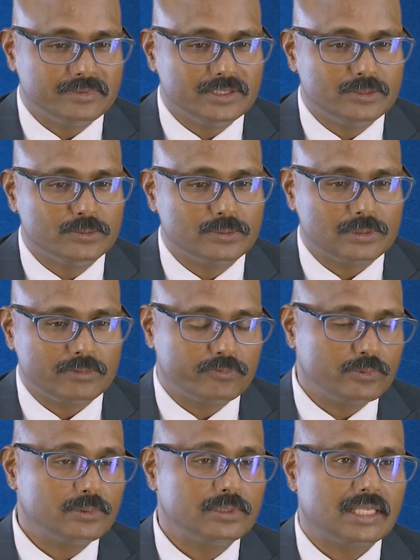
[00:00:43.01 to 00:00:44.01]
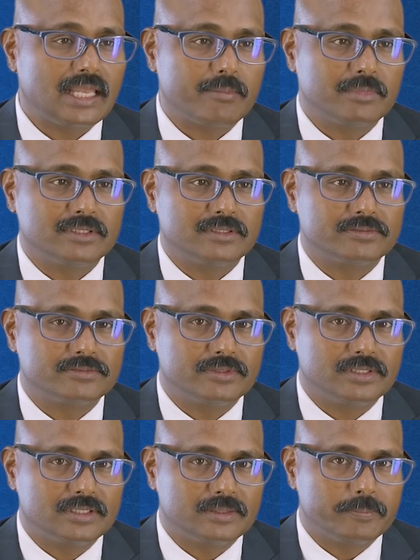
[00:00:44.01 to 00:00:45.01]
We do a full gamut of
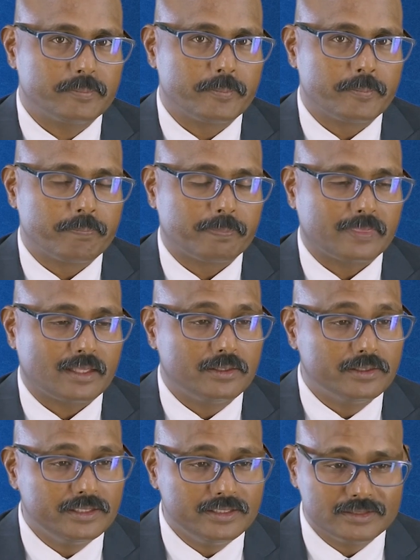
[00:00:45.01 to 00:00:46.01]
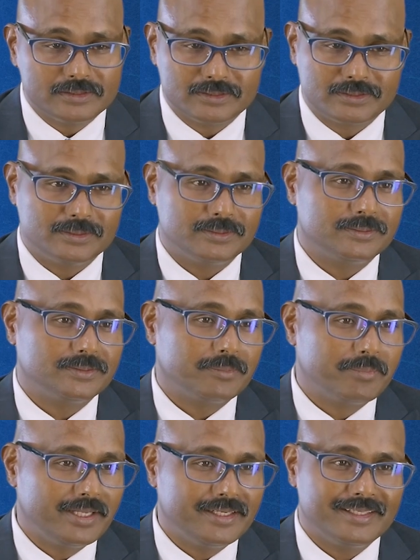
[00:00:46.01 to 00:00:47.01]
um, hernias to
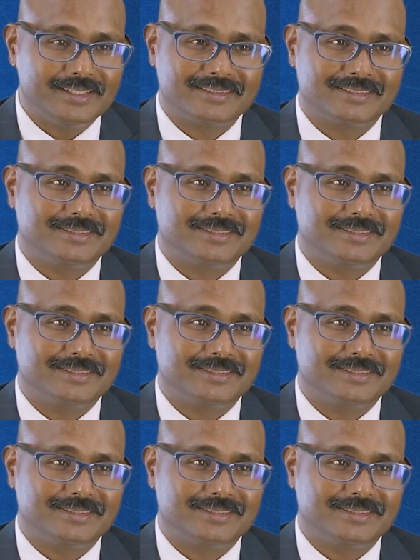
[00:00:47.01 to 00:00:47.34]
appendix